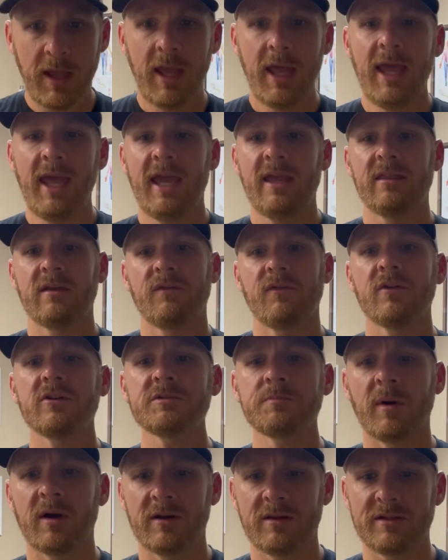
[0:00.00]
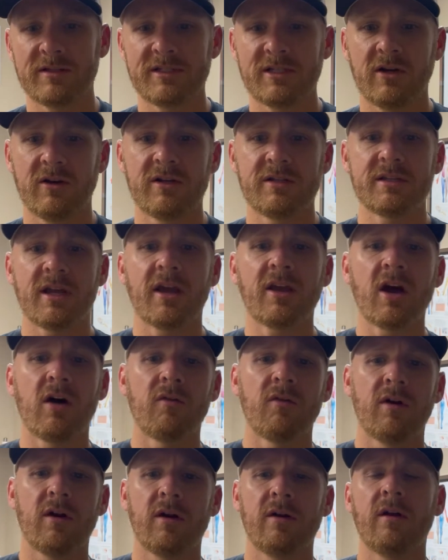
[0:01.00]
In the first part of the series, I
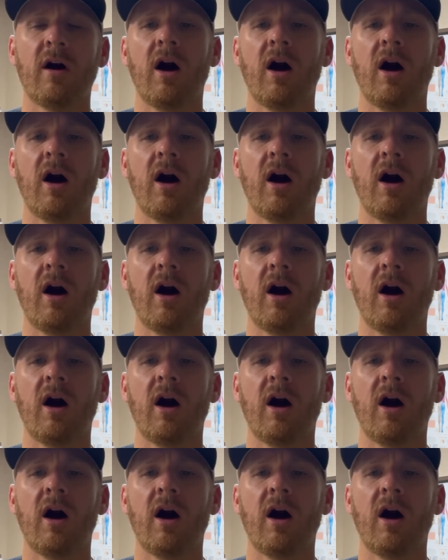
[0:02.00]
covered